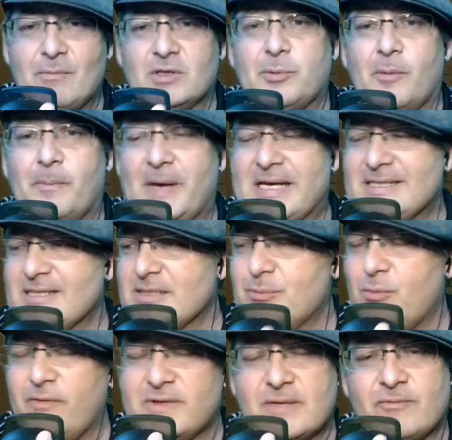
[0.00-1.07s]
you have multiple
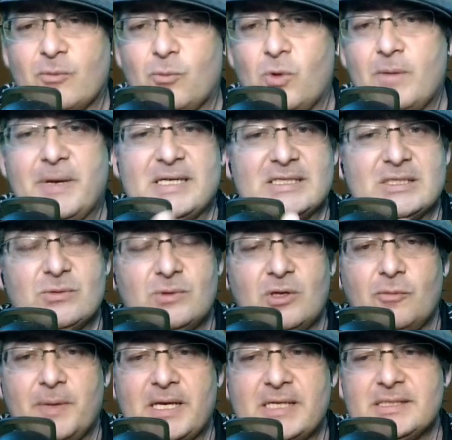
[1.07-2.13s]
bases, moving stuff from one base to
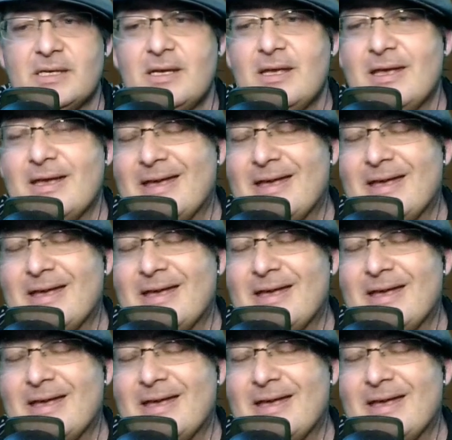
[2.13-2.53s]
another base,